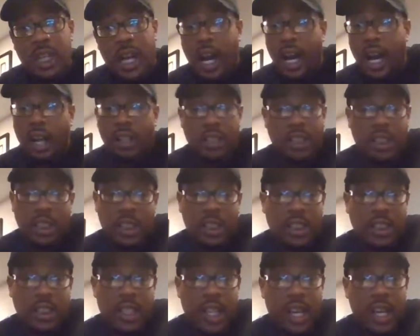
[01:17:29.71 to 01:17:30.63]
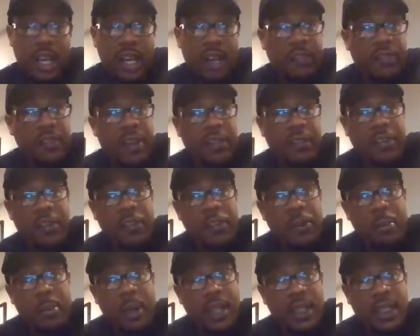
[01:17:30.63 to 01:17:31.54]
I, to this day, have never
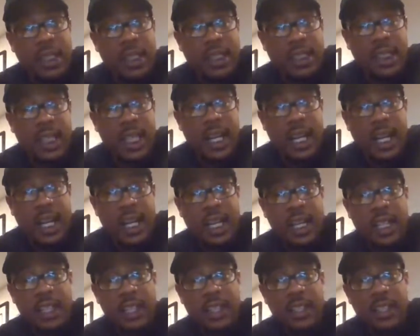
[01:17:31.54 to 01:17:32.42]
even met this guy.